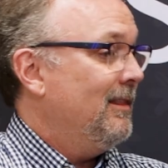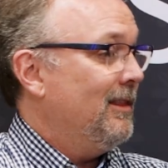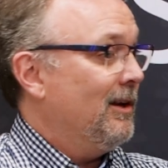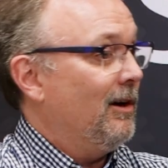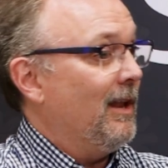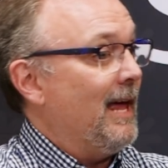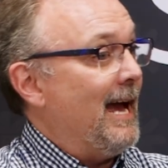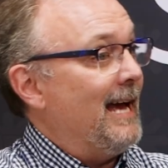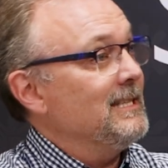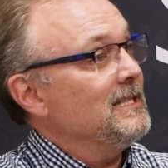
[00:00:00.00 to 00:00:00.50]

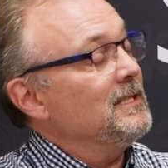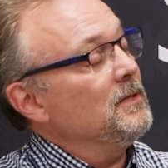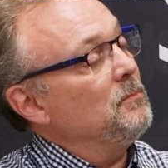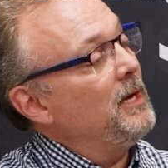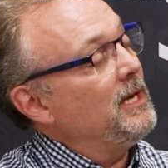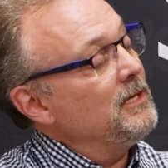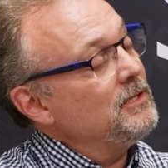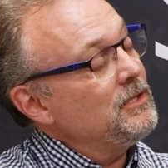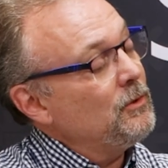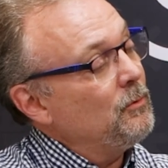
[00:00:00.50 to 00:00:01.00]
Their last
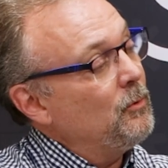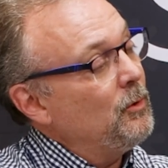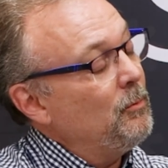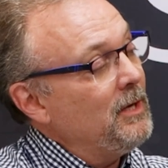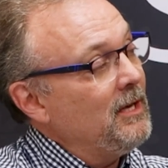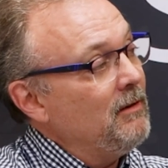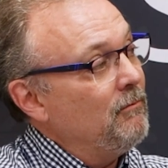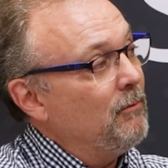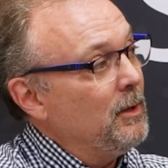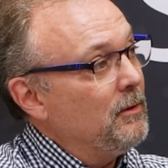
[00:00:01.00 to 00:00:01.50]
semester will
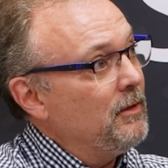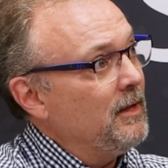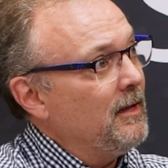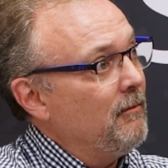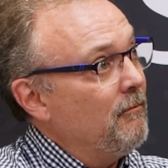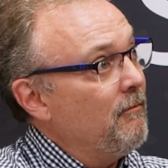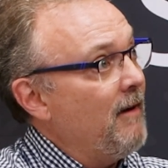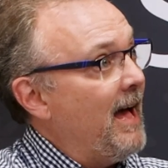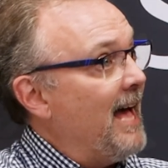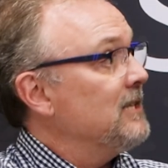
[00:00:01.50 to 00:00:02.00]
be with
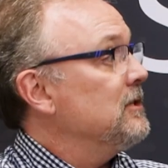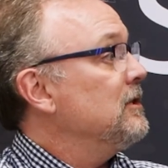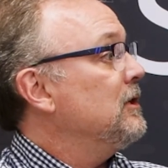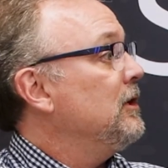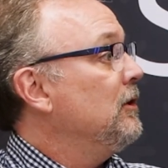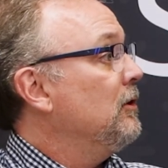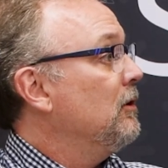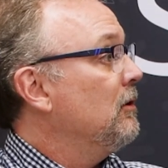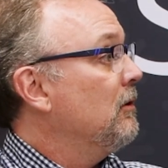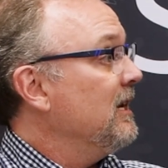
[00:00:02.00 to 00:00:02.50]
a
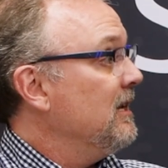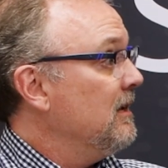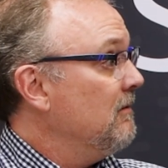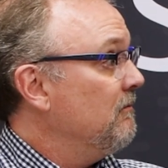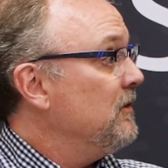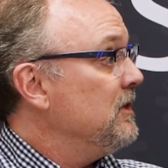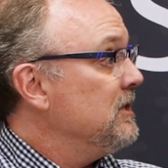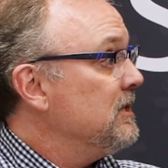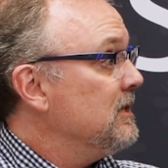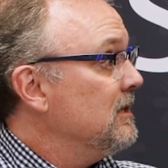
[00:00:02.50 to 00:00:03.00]
vascular
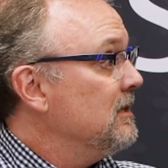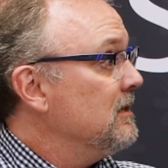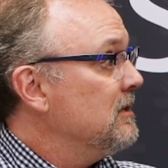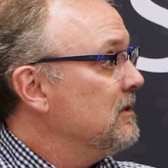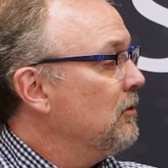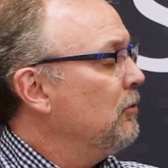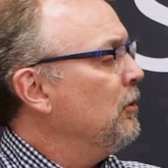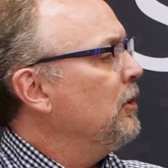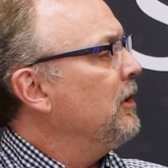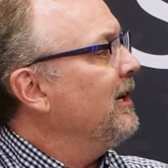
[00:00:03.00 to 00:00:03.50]
emphasis,
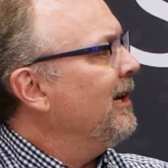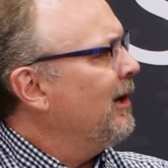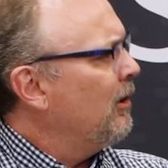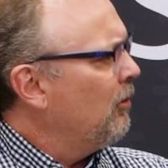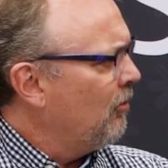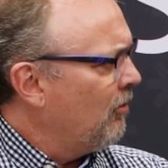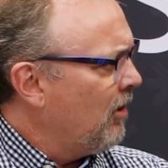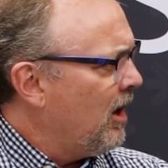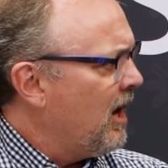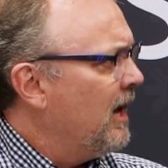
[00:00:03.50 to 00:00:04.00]
so looking at
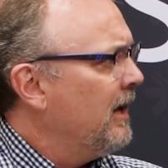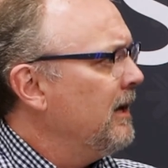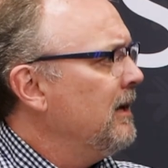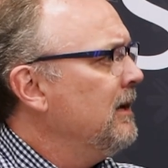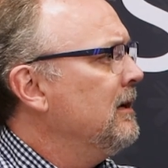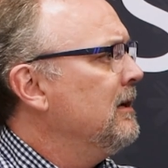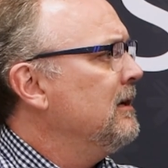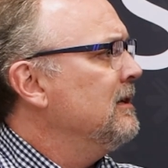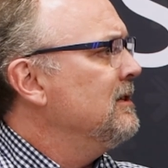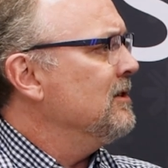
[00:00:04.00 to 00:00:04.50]

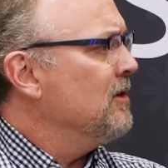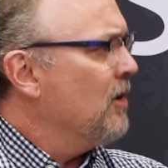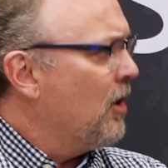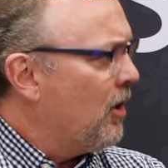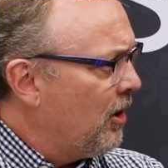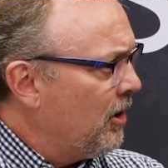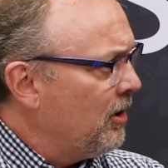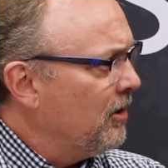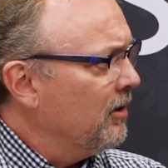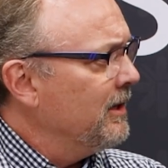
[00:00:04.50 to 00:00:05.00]
carotids and
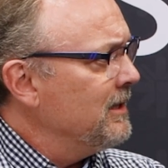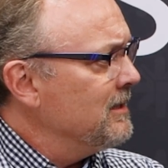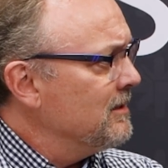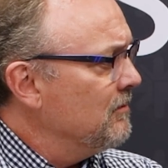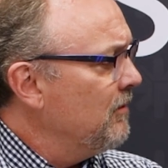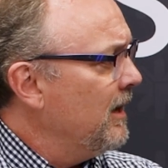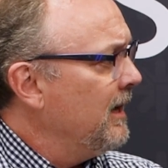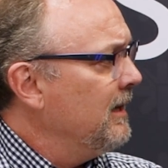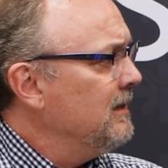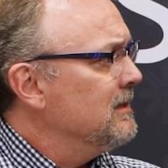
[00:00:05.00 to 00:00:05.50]
arteries
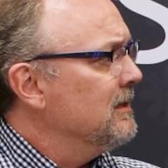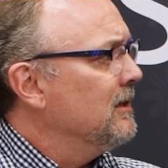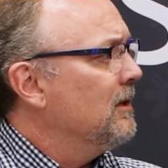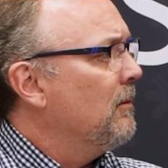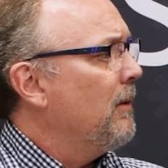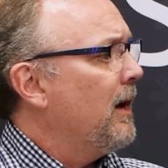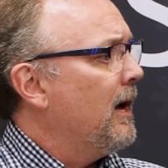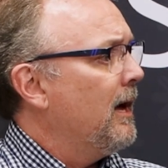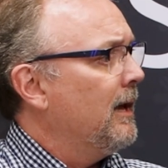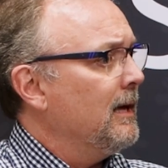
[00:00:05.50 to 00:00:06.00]
and veins in the
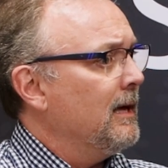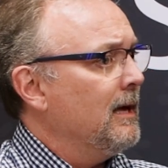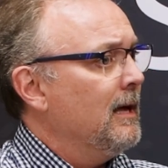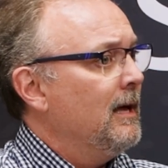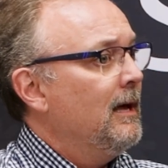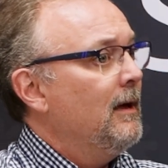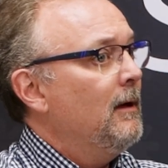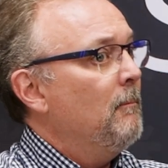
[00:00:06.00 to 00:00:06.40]
body,